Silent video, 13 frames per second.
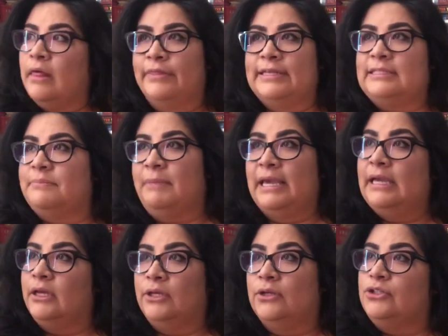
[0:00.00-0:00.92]
this
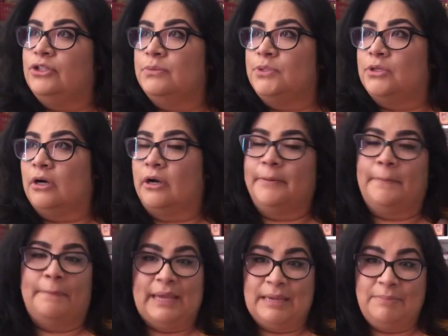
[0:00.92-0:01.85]
mega YouTube star,
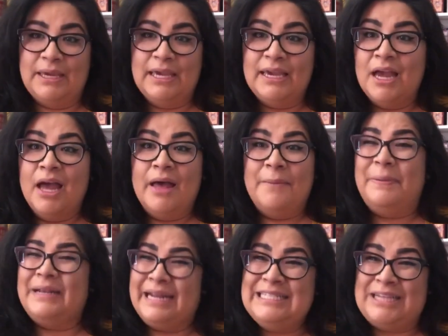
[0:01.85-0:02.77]
maybe,
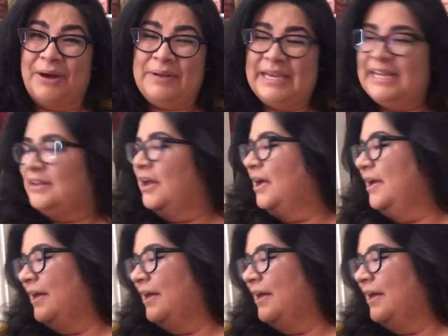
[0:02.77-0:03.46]
but I doubt it.